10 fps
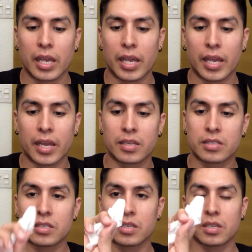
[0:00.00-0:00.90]

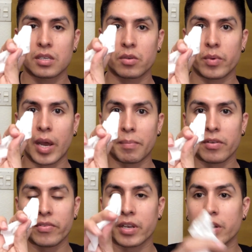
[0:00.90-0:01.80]
and wrap your
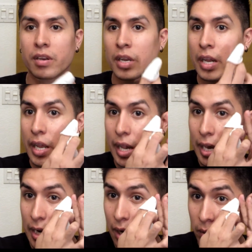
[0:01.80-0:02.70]
finger.
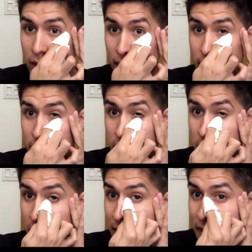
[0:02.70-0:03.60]
And how I like to
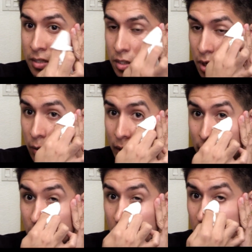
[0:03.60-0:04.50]
do is go
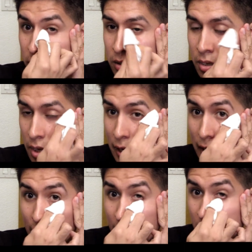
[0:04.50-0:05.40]
inwards.
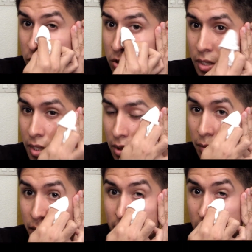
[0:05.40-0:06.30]
And usually the
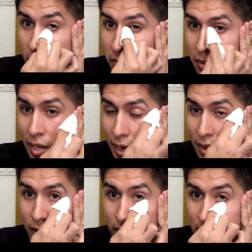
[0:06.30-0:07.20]
reason
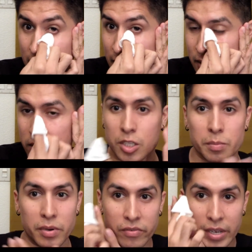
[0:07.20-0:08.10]
behind this is to
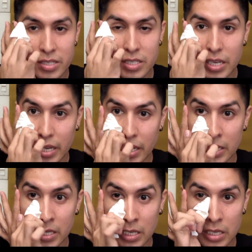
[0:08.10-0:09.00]
prevent
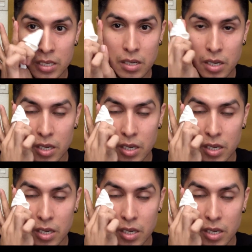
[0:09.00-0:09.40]
any